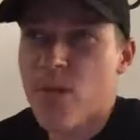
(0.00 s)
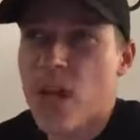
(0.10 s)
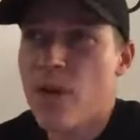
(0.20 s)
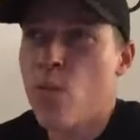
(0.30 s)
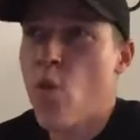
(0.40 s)

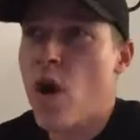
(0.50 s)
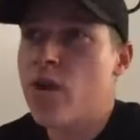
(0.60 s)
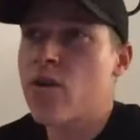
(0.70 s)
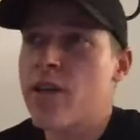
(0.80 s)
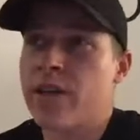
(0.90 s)
I'm
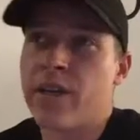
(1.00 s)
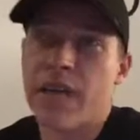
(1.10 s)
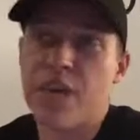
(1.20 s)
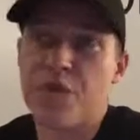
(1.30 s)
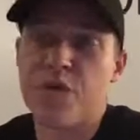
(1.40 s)
wondering
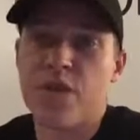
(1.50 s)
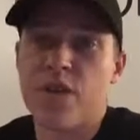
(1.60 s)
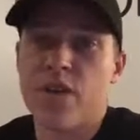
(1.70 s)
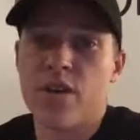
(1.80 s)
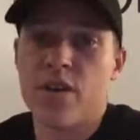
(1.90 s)
if
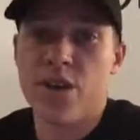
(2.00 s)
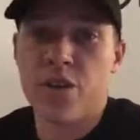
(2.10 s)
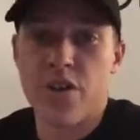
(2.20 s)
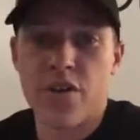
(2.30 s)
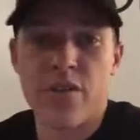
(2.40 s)

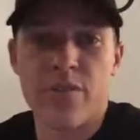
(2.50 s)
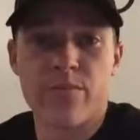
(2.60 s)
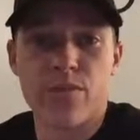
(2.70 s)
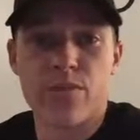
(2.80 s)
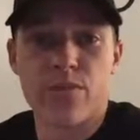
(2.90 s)

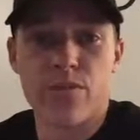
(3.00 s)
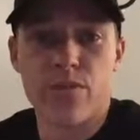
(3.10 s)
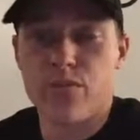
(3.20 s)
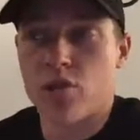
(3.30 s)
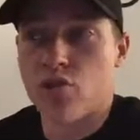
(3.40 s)
Ethereum's
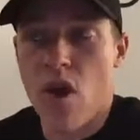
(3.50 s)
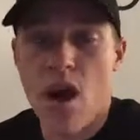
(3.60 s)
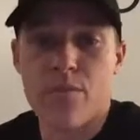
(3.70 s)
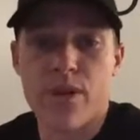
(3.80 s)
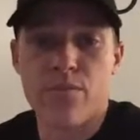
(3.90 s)

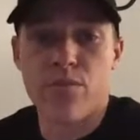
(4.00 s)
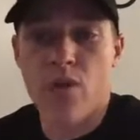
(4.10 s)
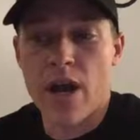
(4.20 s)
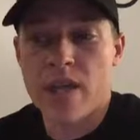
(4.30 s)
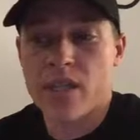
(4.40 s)
drop in
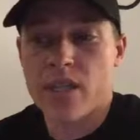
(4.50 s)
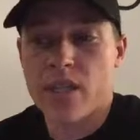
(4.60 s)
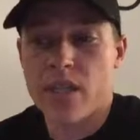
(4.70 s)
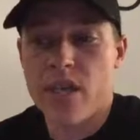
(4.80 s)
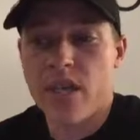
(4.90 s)

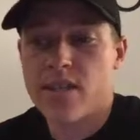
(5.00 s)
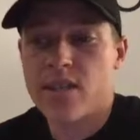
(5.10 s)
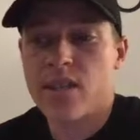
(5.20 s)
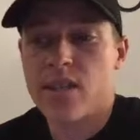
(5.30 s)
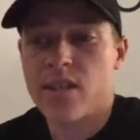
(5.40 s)
price
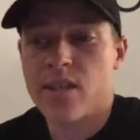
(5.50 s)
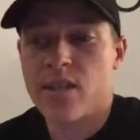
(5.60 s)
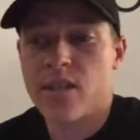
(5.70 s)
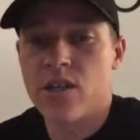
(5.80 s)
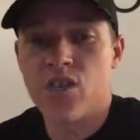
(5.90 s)
is
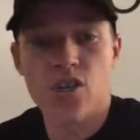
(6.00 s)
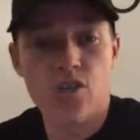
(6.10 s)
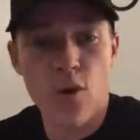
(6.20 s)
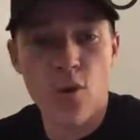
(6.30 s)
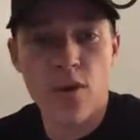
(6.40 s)

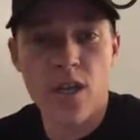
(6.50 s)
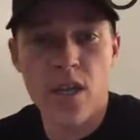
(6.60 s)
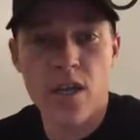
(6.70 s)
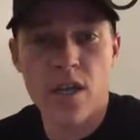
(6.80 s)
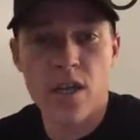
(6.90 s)

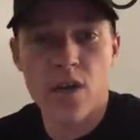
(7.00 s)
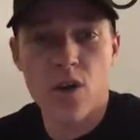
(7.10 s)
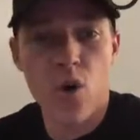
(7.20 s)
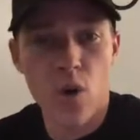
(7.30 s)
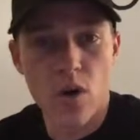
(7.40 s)
solely
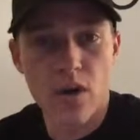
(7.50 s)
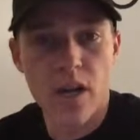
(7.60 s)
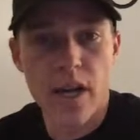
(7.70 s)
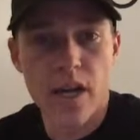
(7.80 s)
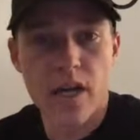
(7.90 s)

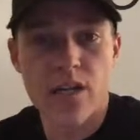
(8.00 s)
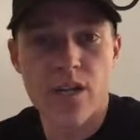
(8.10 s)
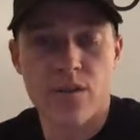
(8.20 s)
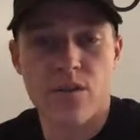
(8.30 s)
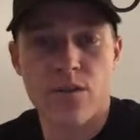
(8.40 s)
correlated
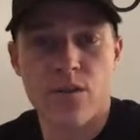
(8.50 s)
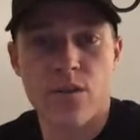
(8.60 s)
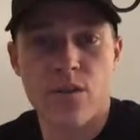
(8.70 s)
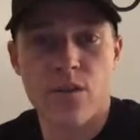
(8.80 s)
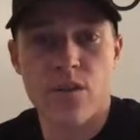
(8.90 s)

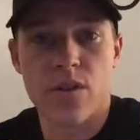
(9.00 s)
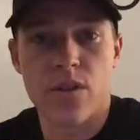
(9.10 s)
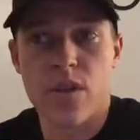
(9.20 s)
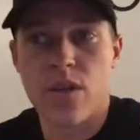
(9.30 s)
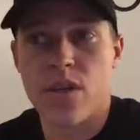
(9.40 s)
to
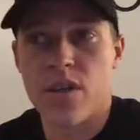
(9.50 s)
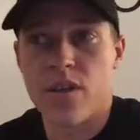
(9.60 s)
the